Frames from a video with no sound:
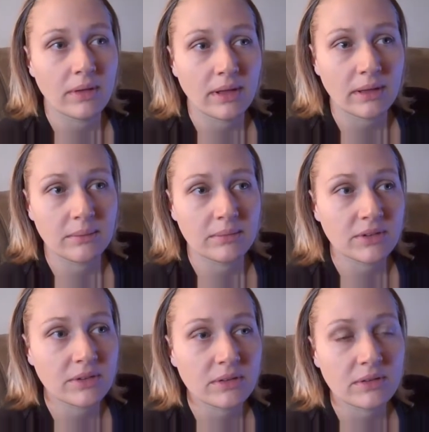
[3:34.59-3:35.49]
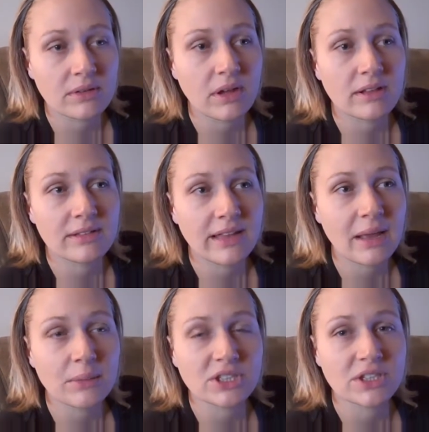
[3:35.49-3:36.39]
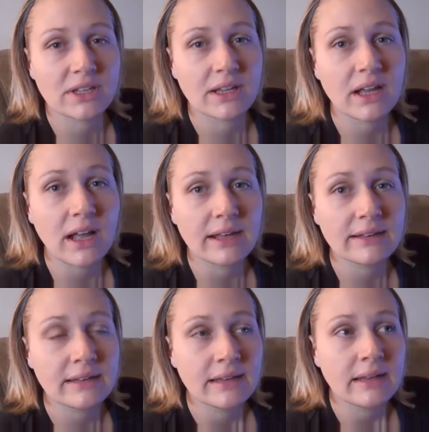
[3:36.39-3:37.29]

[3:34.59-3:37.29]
to cause damage to the gut?